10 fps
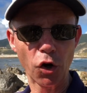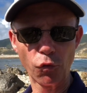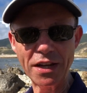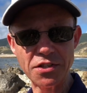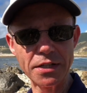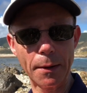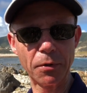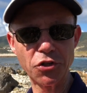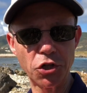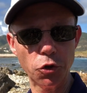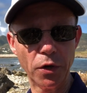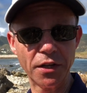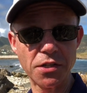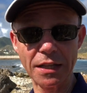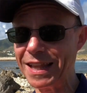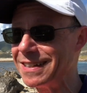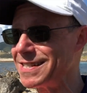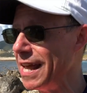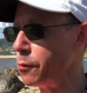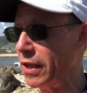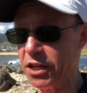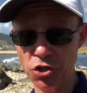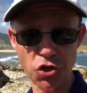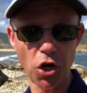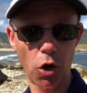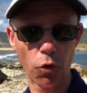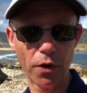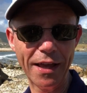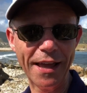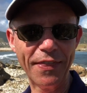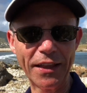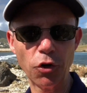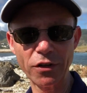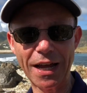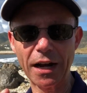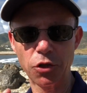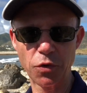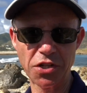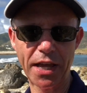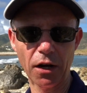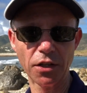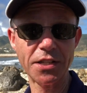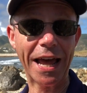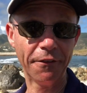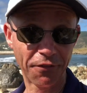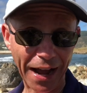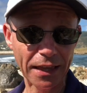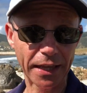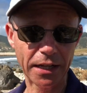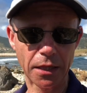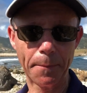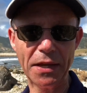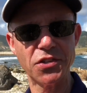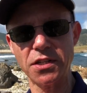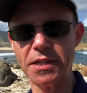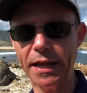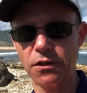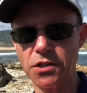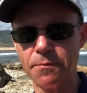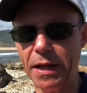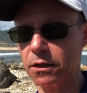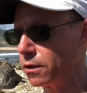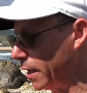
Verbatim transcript: Reason number two is, let's say we can show that your doctor was careless and violated the basic standards of medical